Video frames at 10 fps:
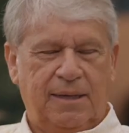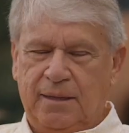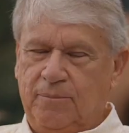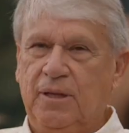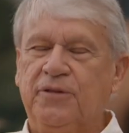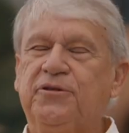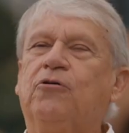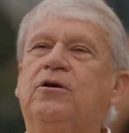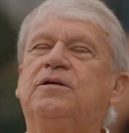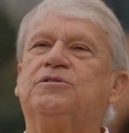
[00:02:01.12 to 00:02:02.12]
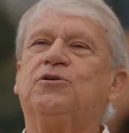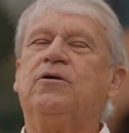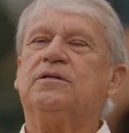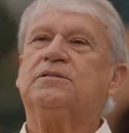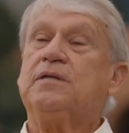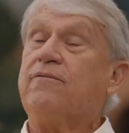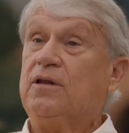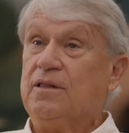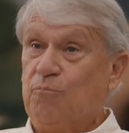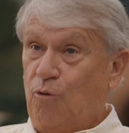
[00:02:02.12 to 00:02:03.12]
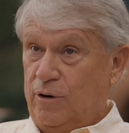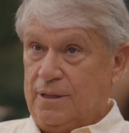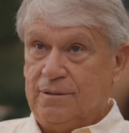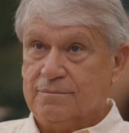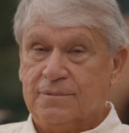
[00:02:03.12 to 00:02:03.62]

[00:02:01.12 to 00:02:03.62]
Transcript: In the military, you start at 7 in the morning,